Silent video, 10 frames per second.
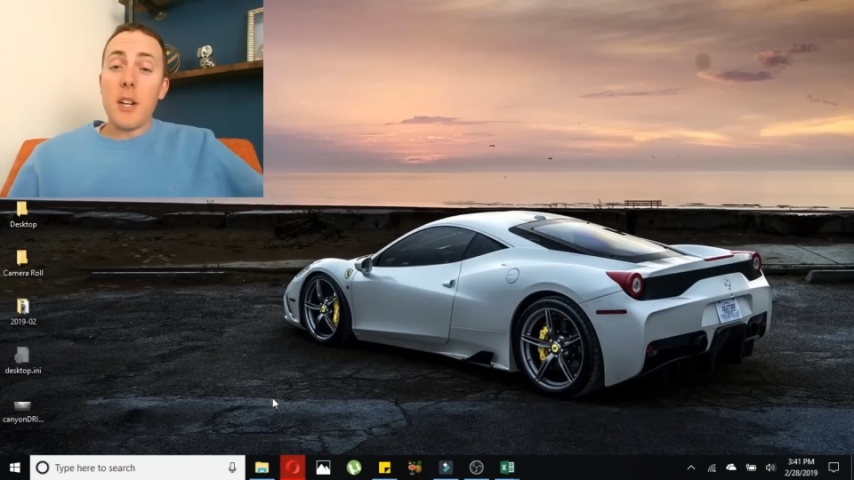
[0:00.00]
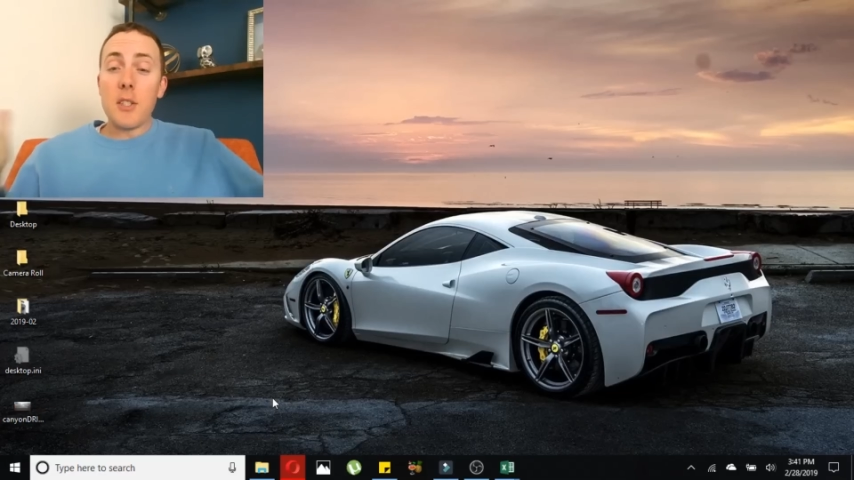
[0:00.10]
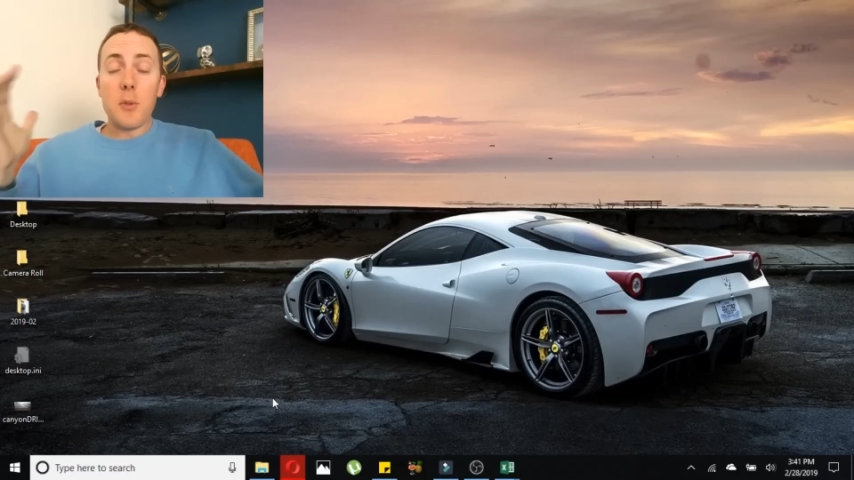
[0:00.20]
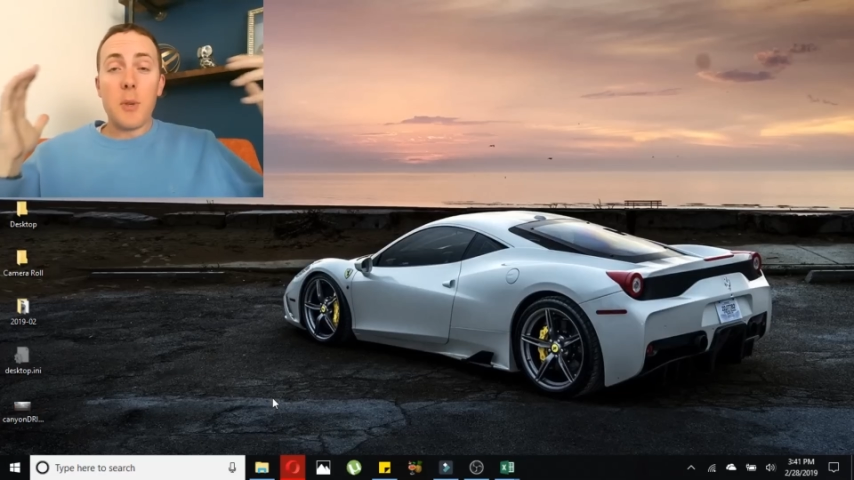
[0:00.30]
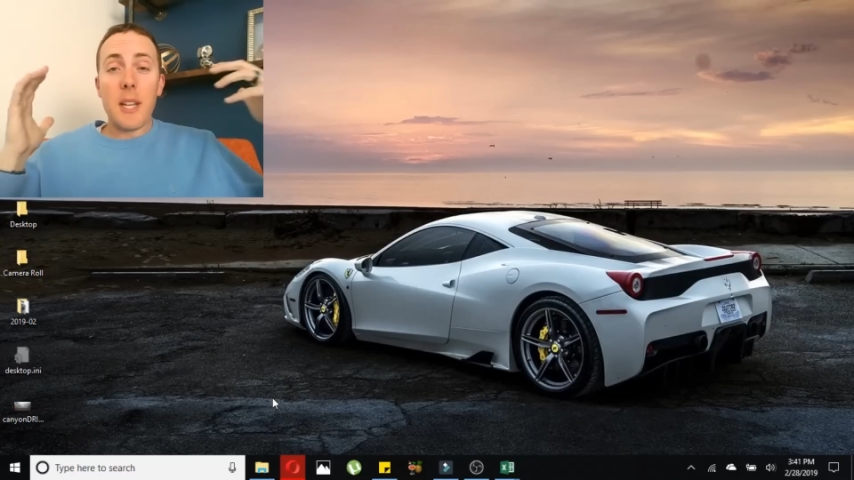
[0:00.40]
I
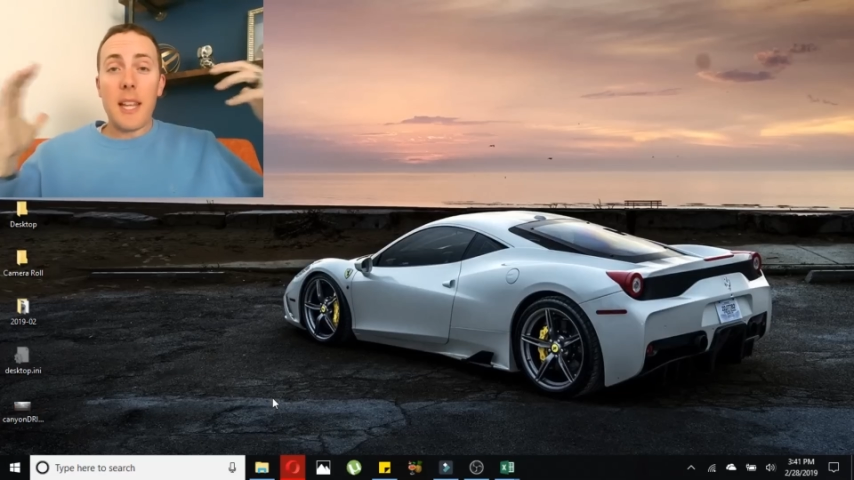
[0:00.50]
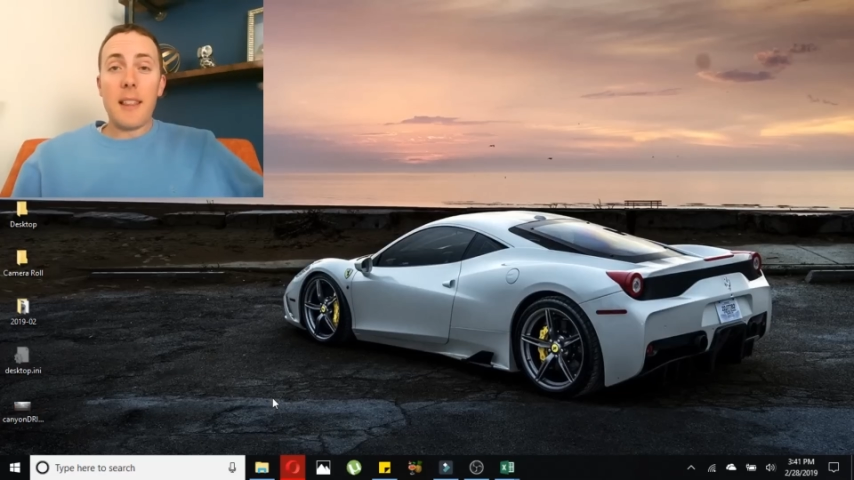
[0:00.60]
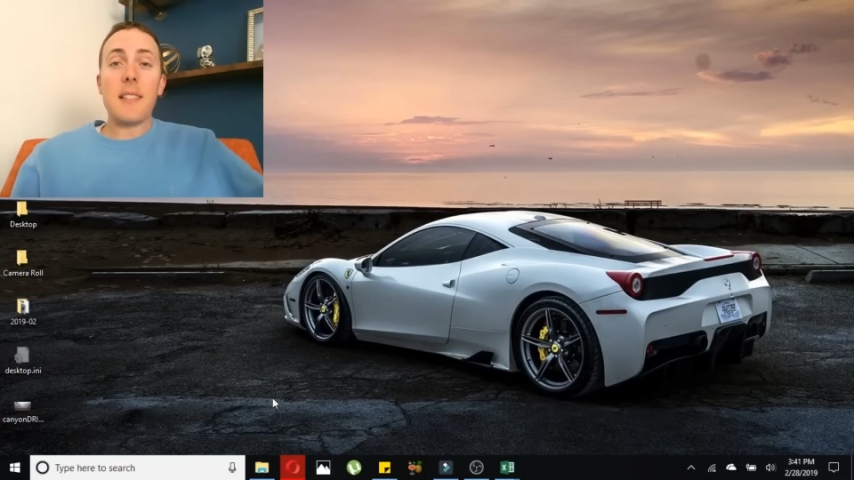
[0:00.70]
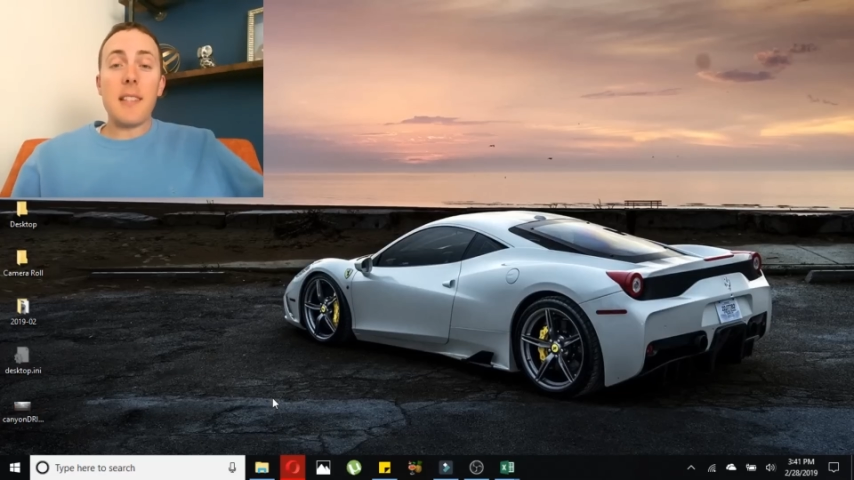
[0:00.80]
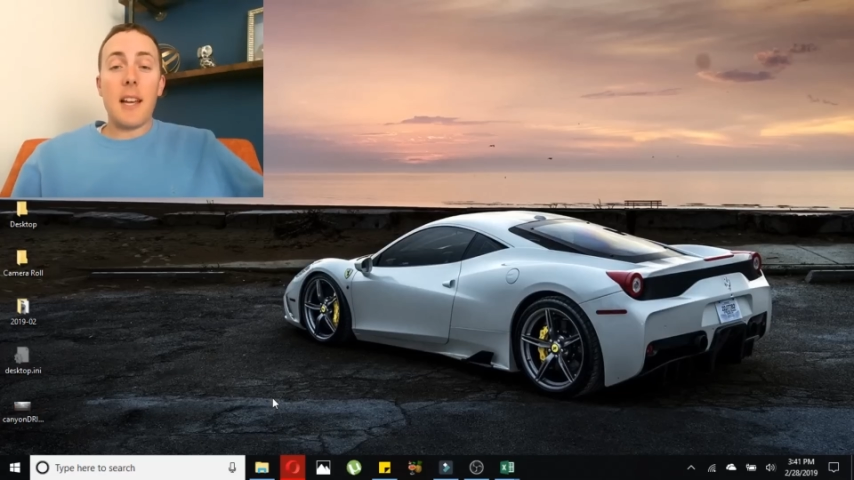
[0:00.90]
just wanted to
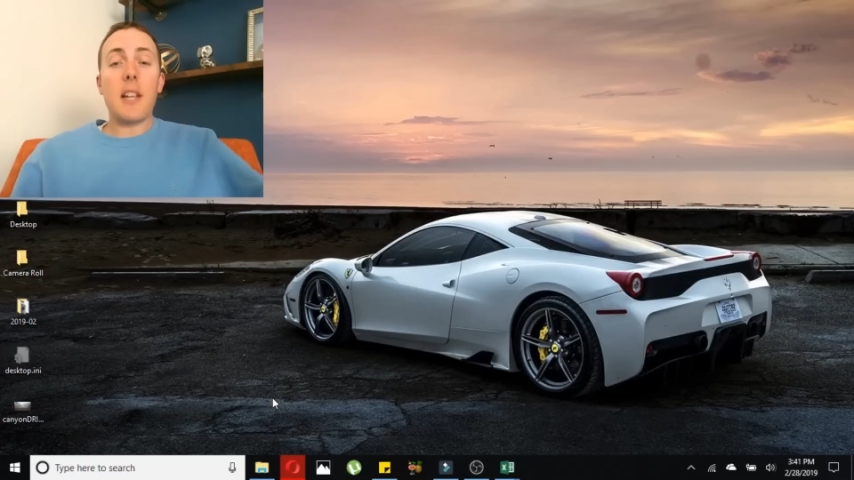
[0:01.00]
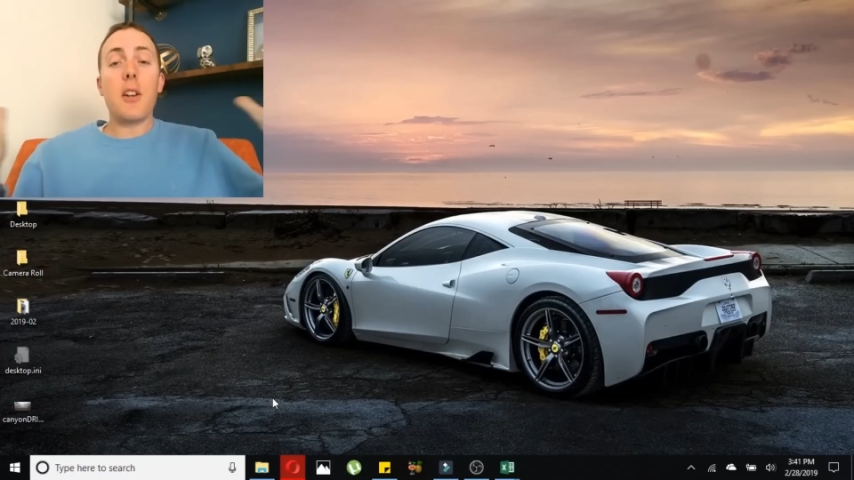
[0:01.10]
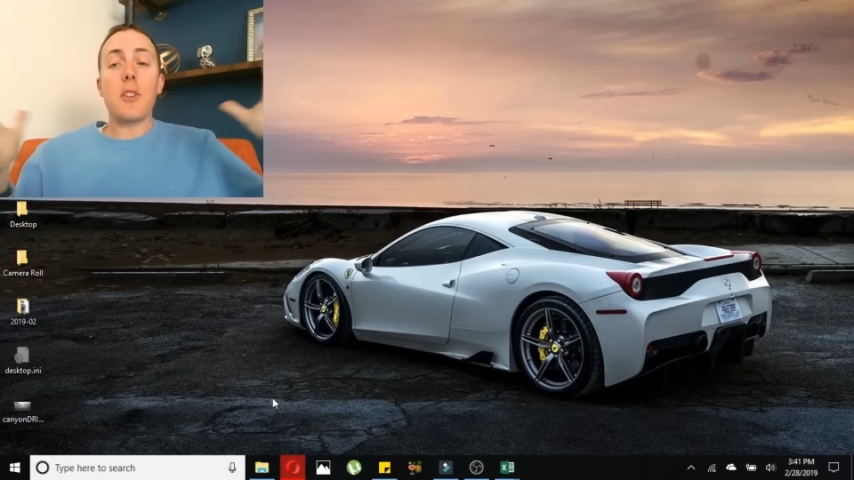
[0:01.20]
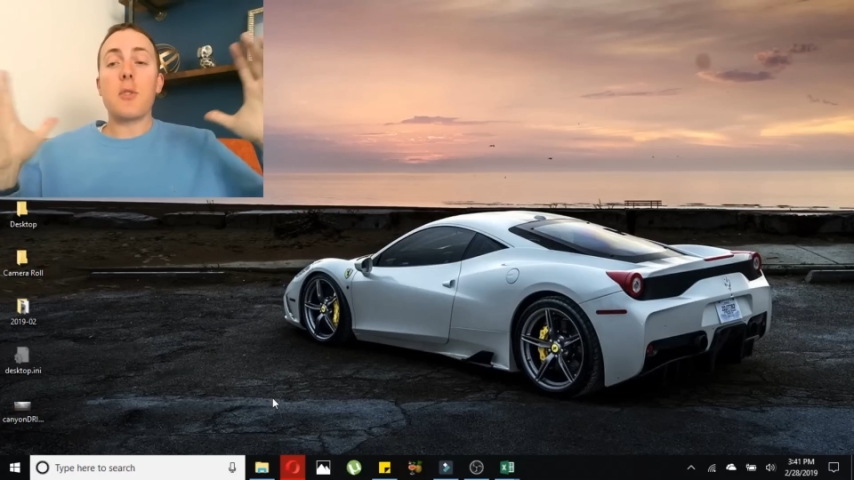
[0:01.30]
get this out here